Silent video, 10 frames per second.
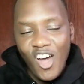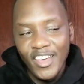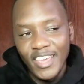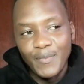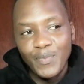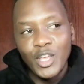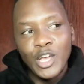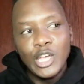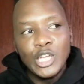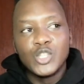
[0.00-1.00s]
Okay,
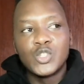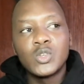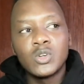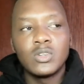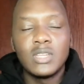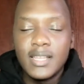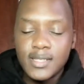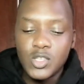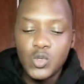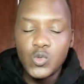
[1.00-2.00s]
so
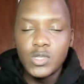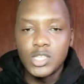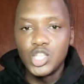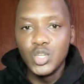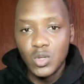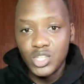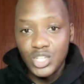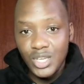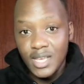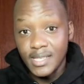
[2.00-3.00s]
let's use
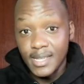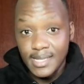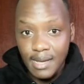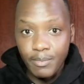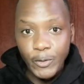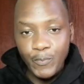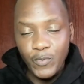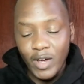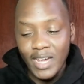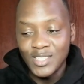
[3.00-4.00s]
geology as an example,
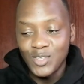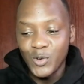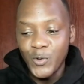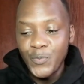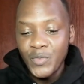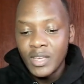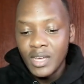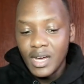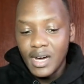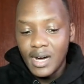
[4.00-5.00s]
right? So
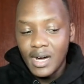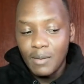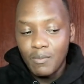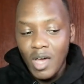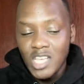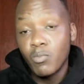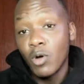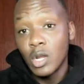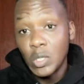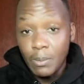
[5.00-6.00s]
I
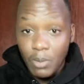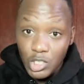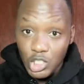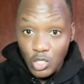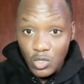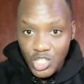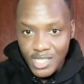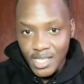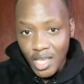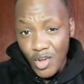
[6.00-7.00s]
spoke a lot about geology
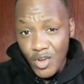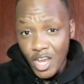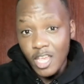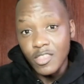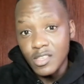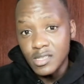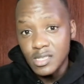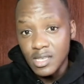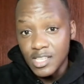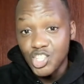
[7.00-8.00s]
as a career in
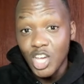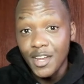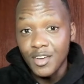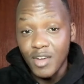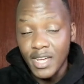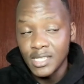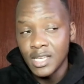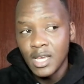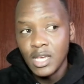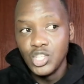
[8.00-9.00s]
this channel, right?
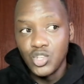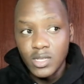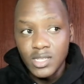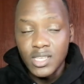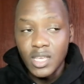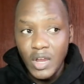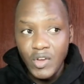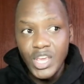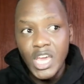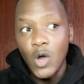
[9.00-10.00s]
Geology as a
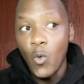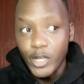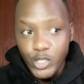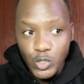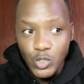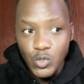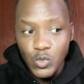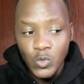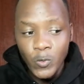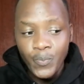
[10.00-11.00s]
career, what you
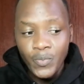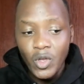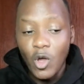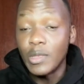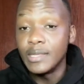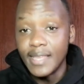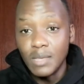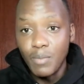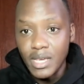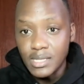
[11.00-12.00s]
do on a daily
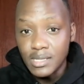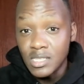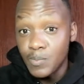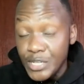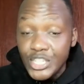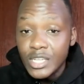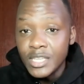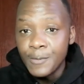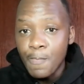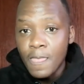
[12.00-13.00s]
basis,
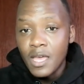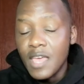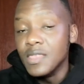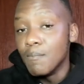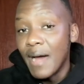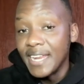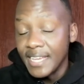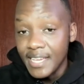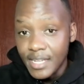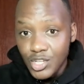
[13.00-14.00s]
especially in the
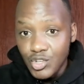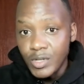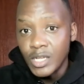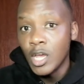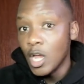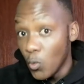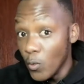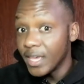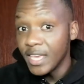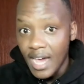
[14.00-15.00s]
mining industry,
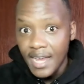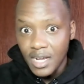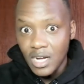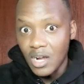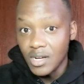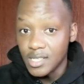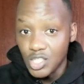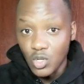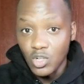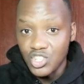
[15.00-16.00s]
working underground as a
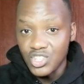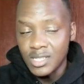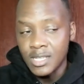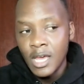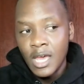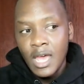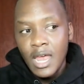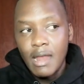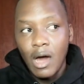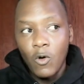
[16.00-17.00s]
geologist.
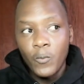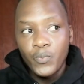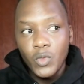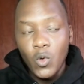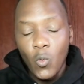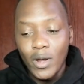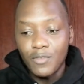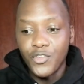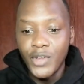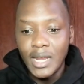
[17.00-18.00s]
Now, what
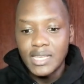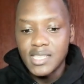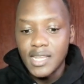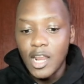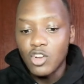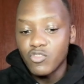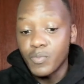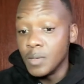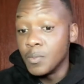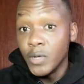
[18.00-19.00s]
I've realized is that a lot of
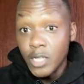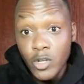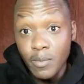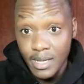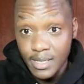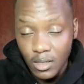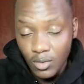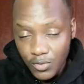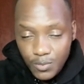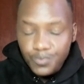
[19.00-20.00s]
people, including
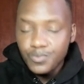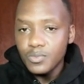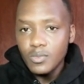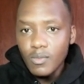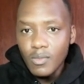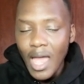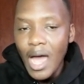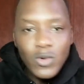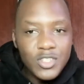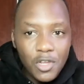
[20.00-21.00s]
myself,
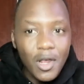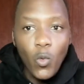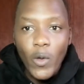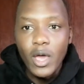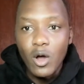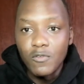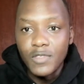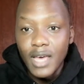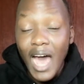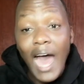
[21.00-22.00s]
I was not aware of
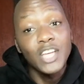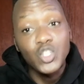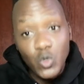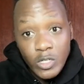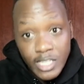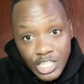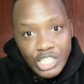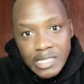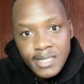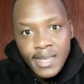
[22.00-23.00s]
the harsh
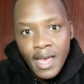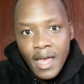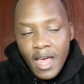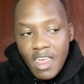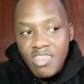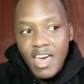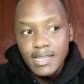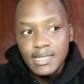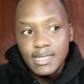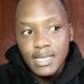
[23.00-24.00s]
conditions
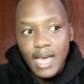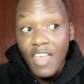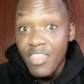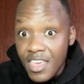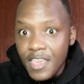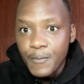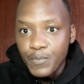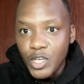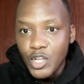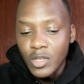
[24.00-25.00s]
that are there.
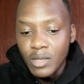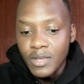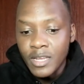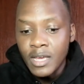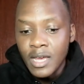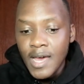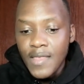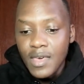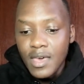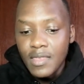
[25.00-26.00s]
You know what I mean?
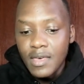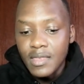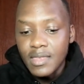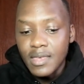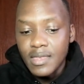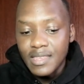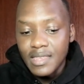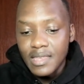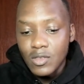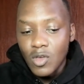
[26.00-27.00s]

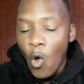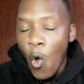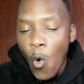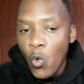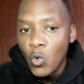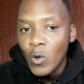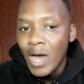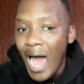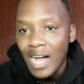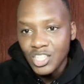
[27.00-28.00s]
The whole
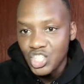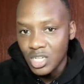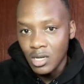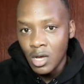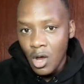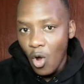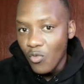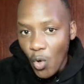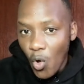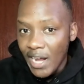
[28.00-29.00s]
culture
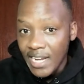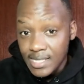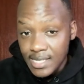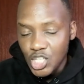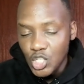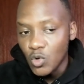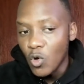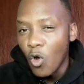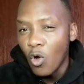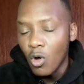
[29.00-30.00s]
of the organization,
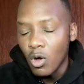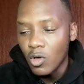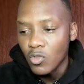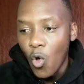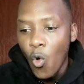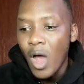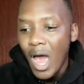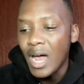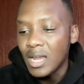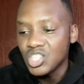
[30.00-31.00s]
or the whole
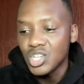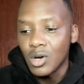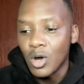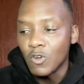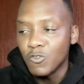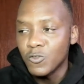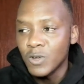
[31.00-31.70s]
culture of,